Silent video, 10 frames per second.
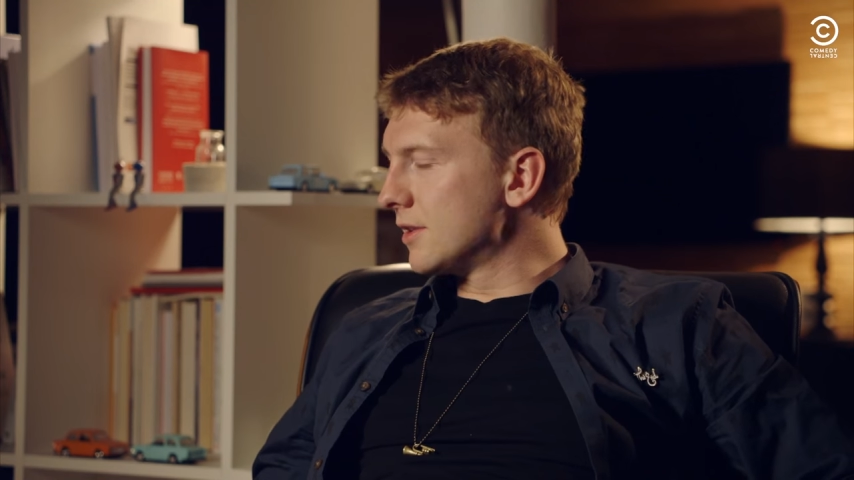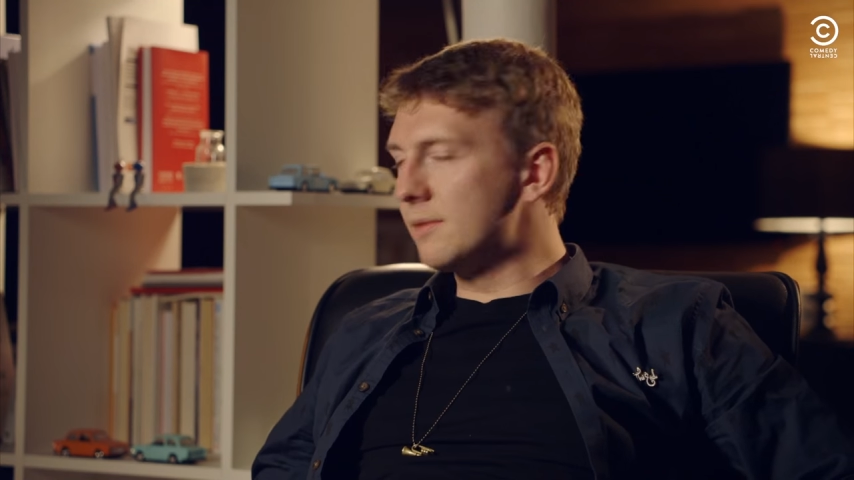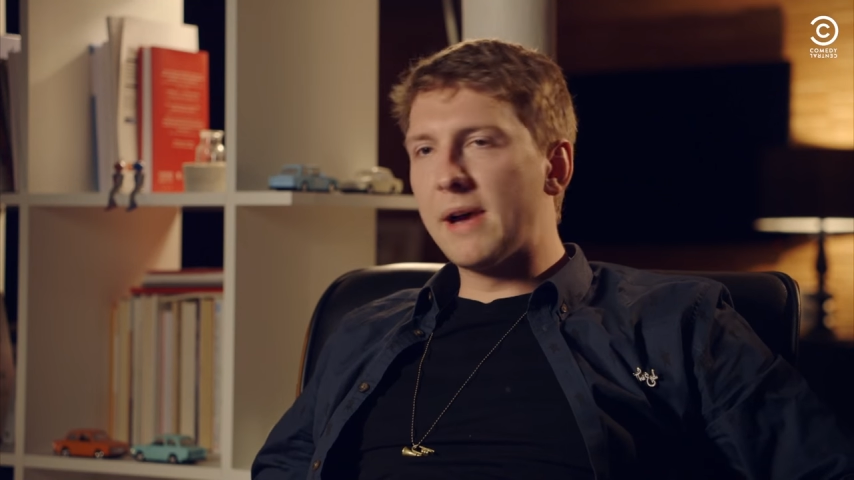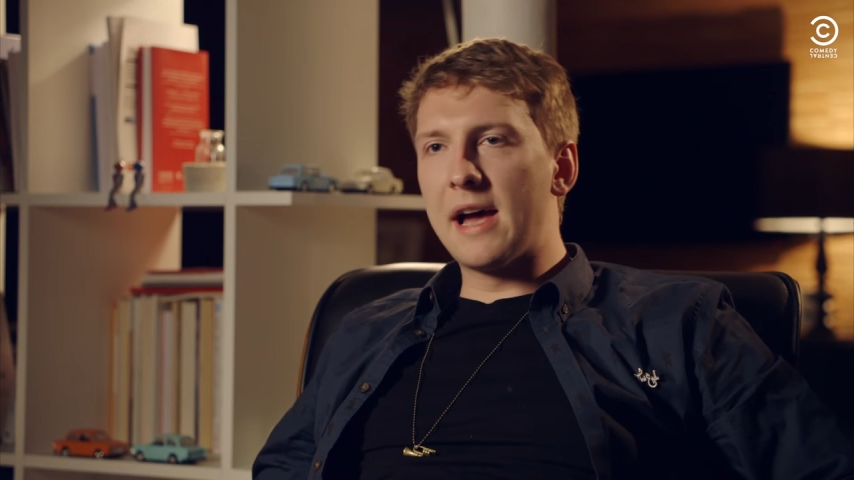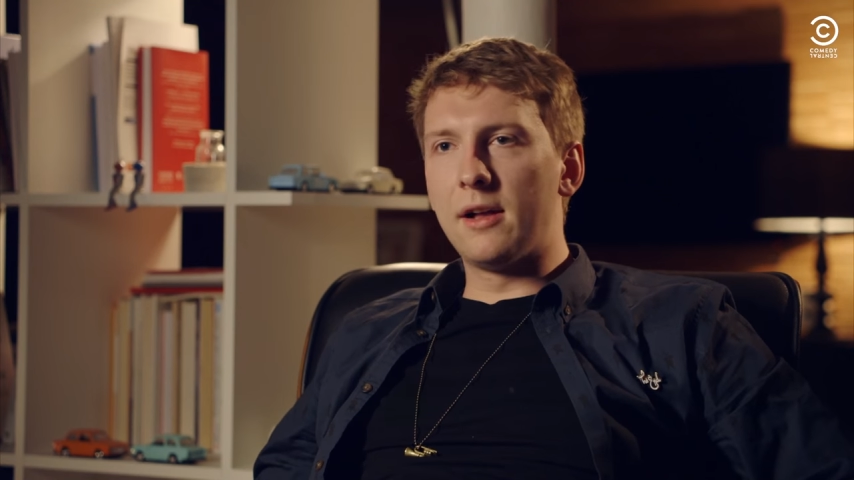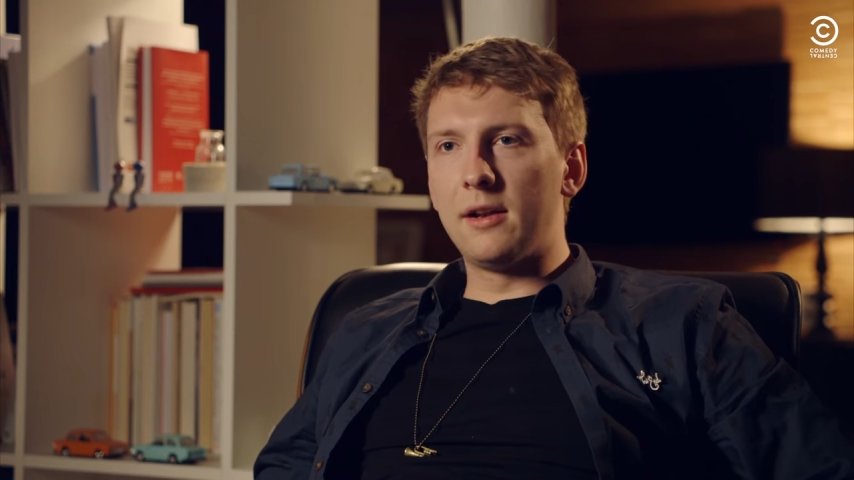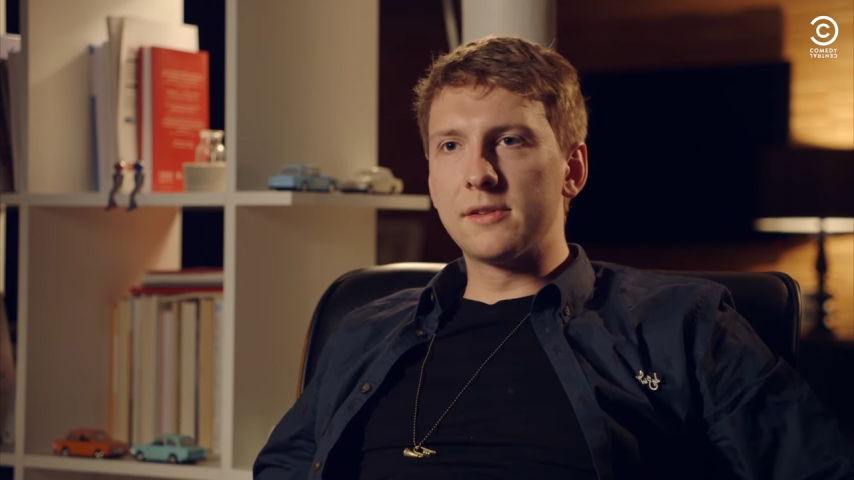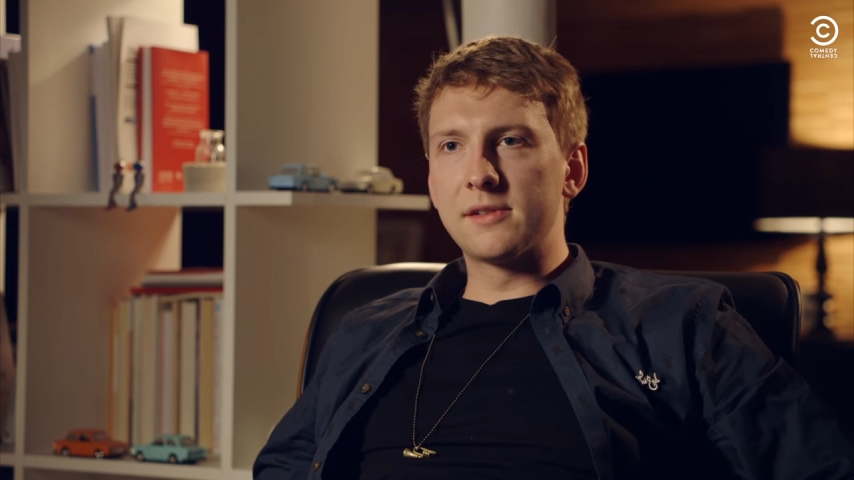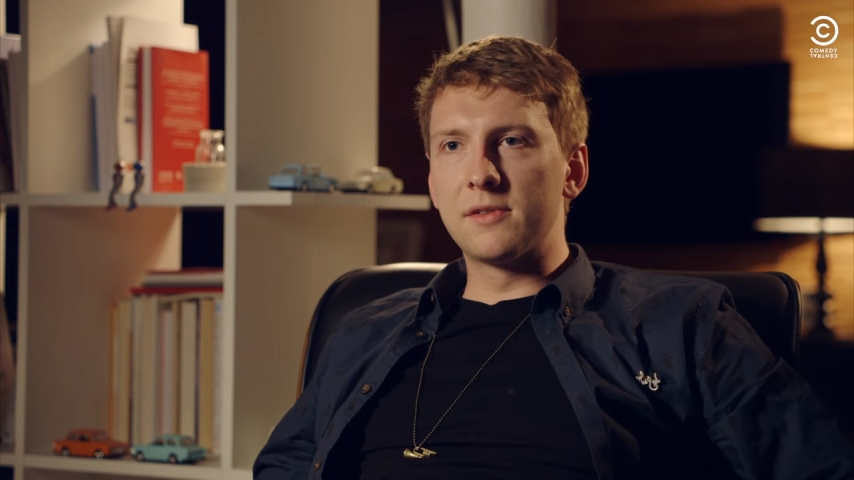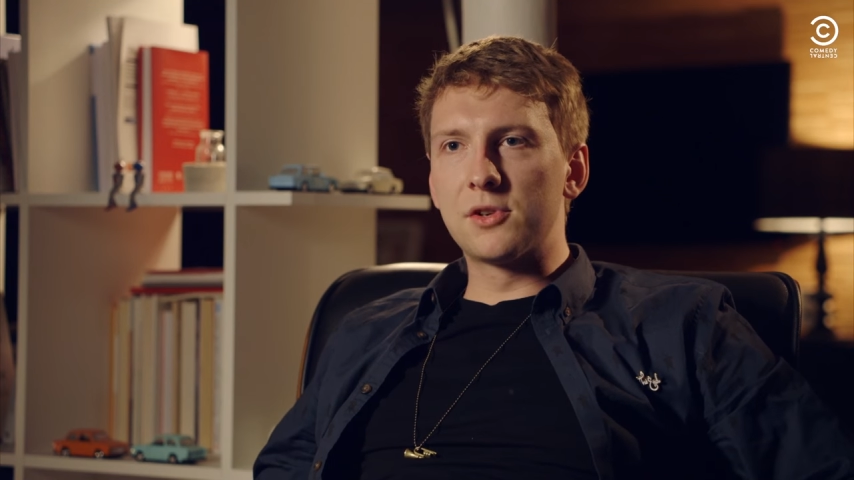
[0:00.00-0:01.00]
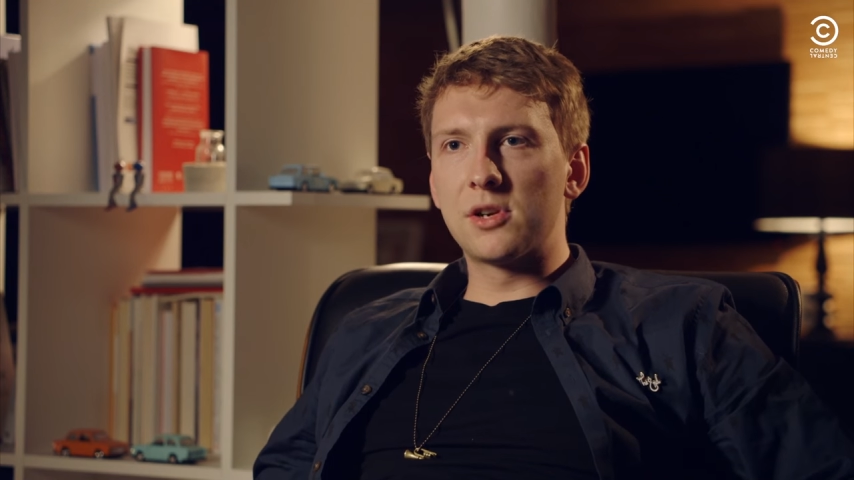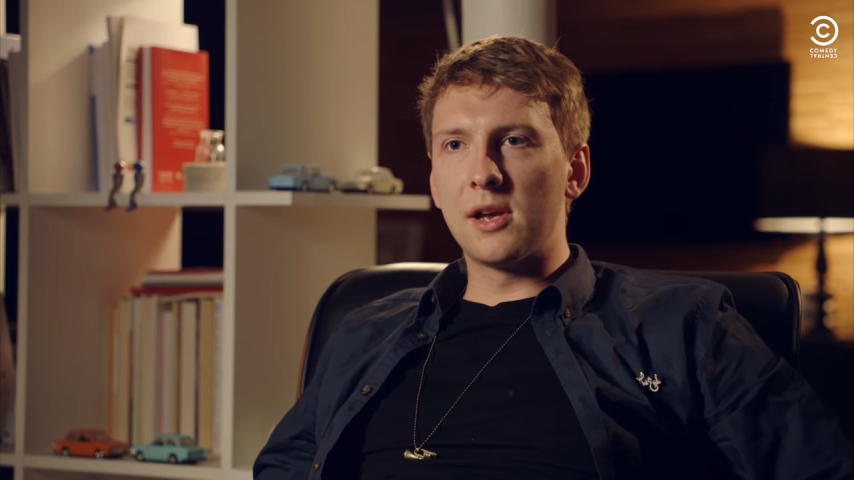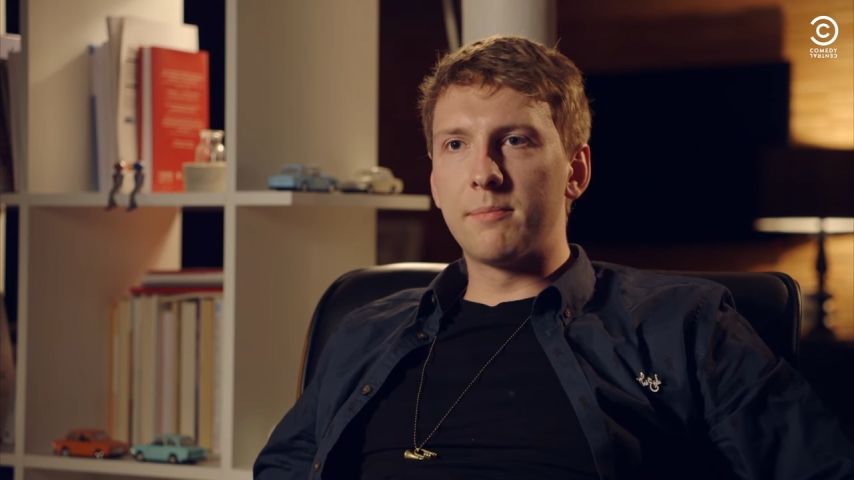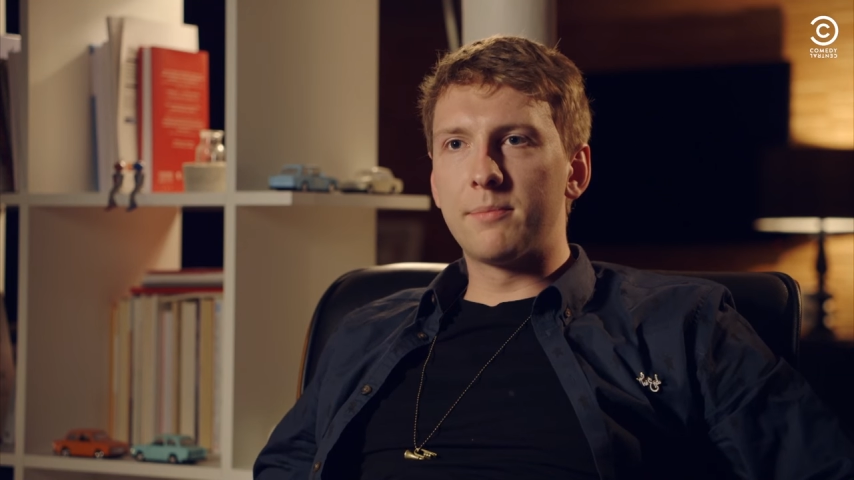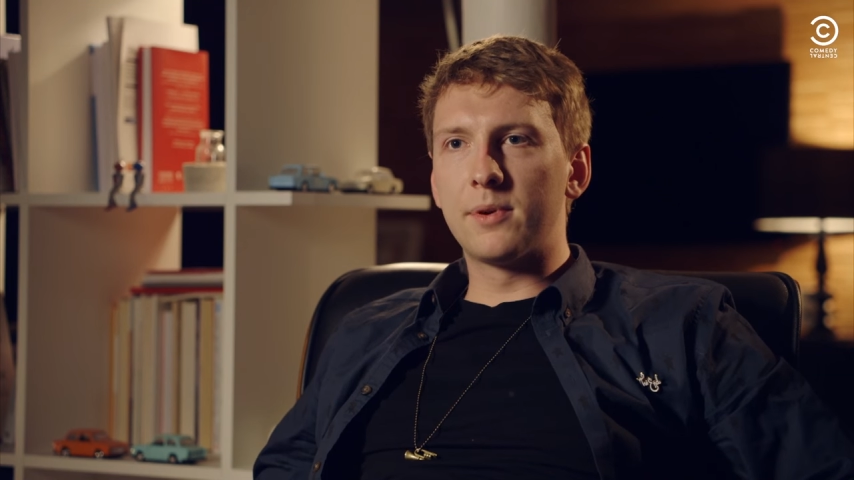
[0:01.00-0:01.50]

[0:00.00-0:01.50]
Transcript: to the bowels of the ship